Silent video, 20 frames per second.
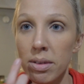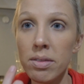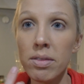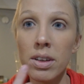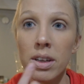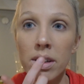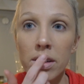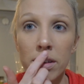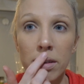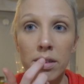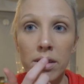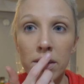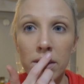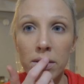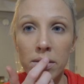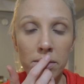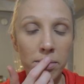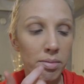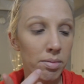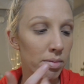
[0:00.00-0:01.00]
my finger
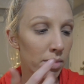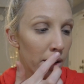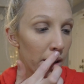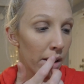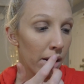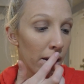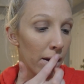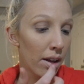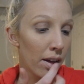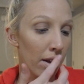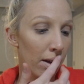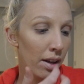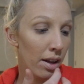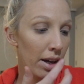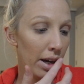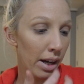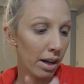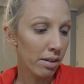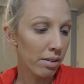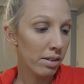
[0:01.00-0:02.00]
too.
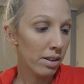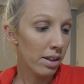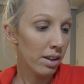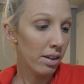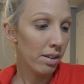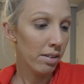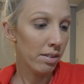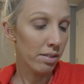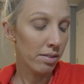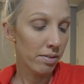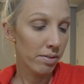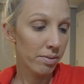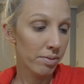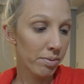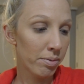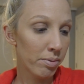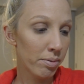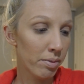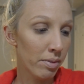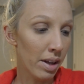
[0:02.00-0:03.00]
How cute.
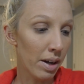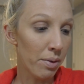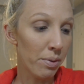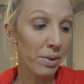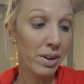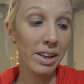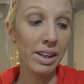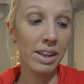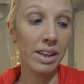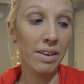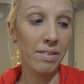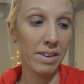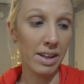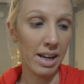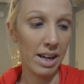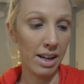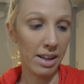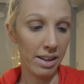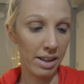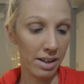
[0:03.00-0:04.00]
I really love the
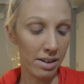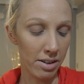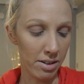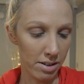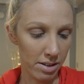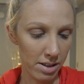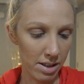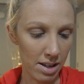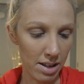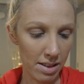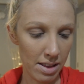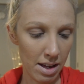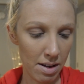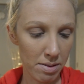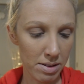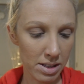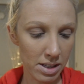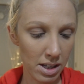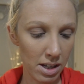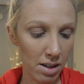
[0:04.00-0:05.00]
highlighter on that.
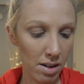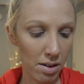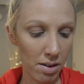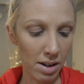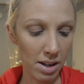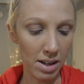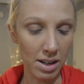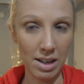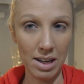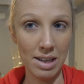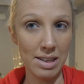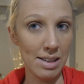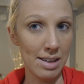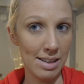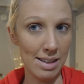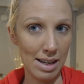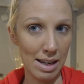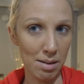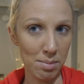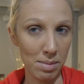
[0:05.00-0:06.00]
That was cute. And it
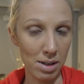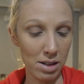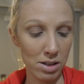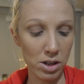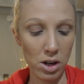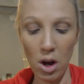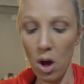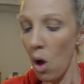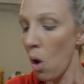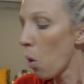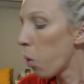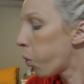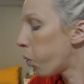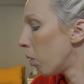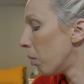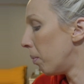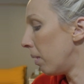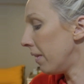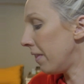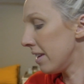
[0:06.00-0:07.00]
doesn't take much.
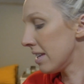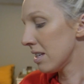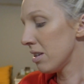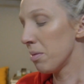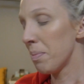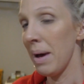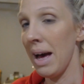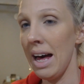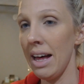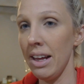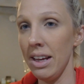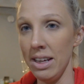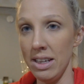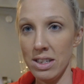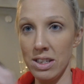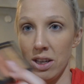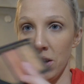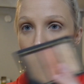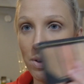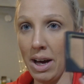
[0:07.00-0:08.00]
But this little palette
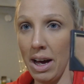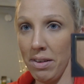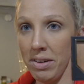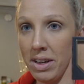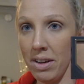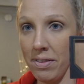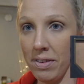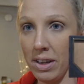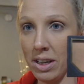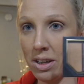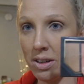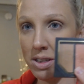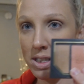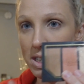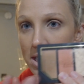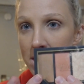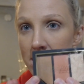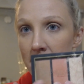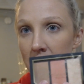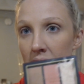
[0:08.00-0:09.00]
is cute. I'll definitely use
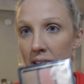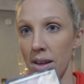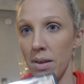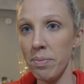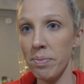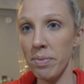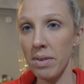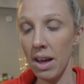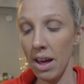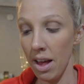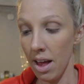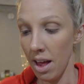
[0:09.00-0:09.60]
this again.